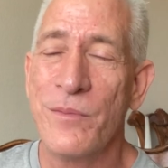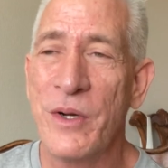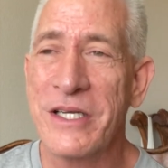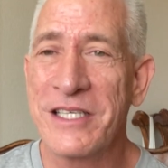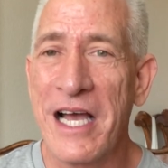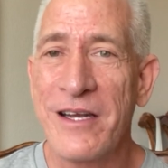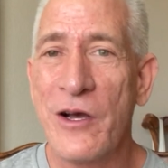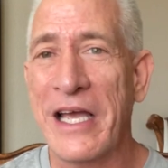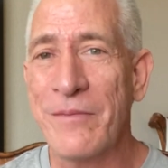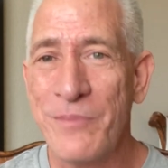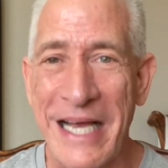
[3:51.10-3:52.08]
Praise God.
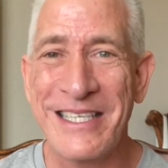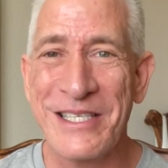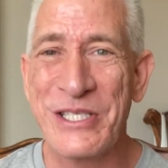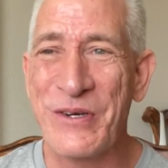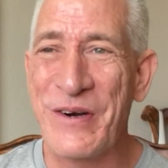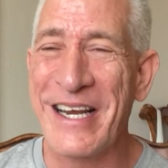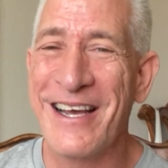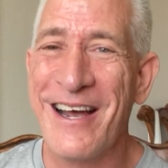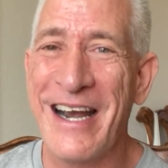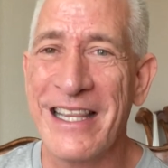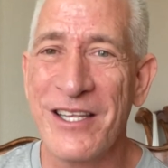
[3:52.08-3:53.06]
Okay, back to the story.
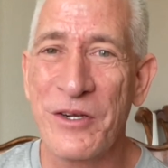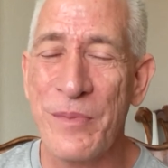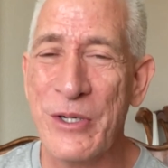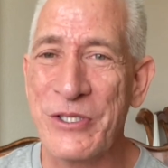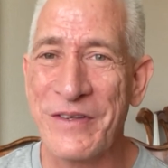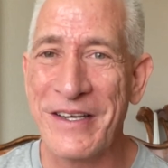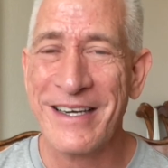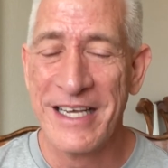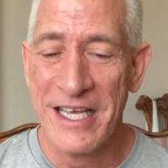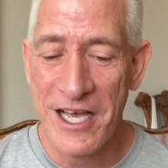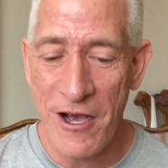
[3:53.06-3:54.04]
All right, little commercial there.
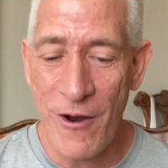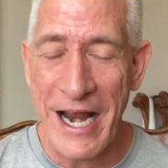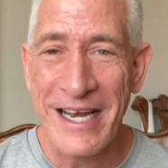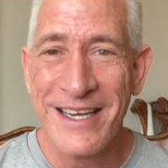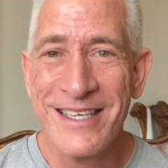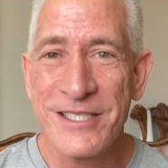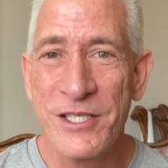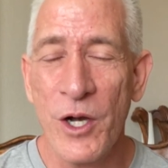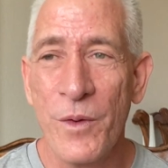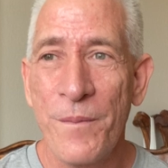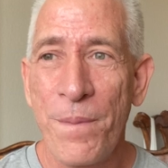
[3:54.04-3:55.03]
All right,
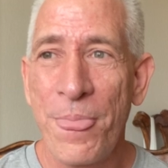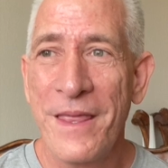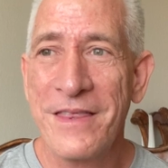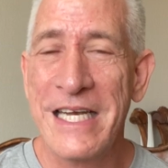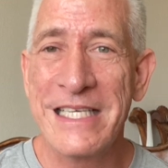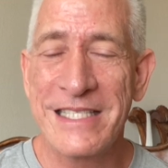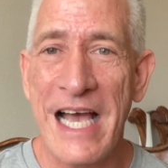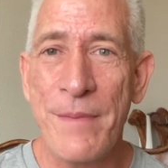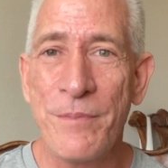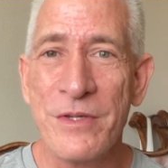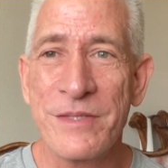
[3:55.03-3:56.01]
so the
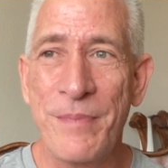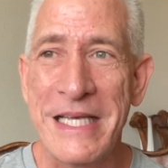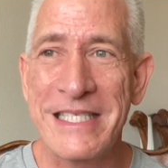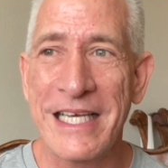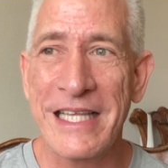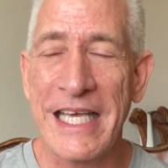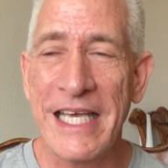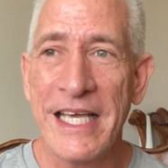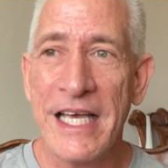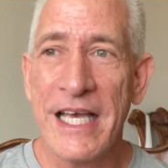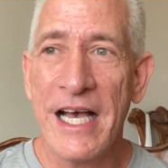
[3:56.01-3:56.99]
disciples
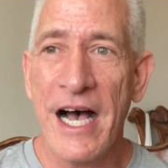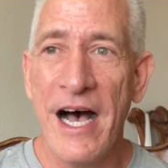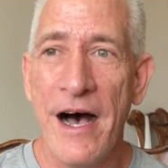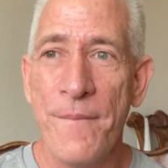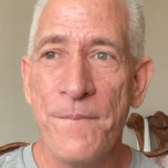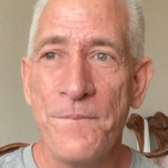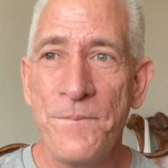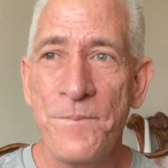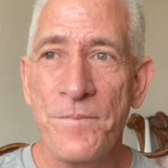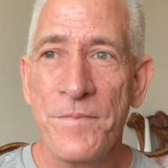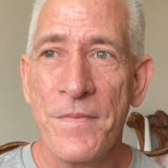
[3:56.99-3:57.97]
basically,
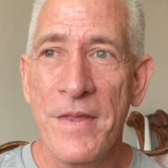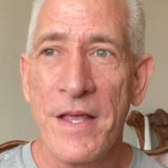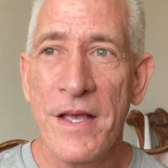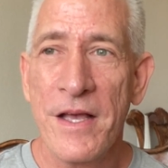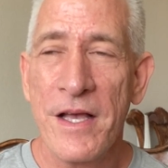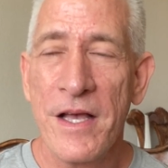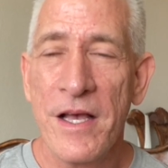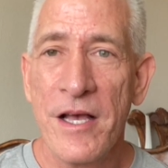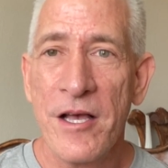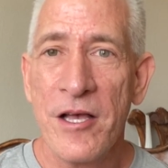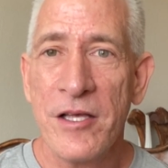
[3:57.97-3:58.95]

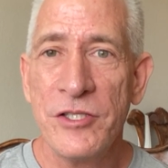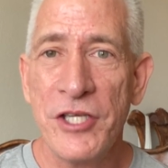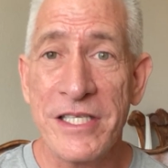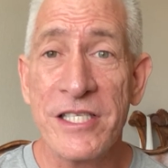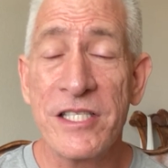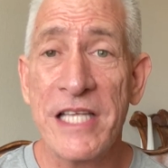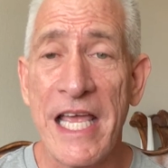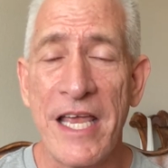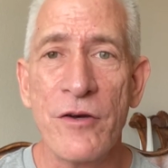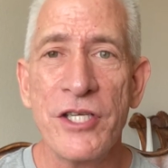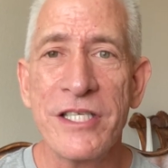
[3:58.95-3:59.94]
they hear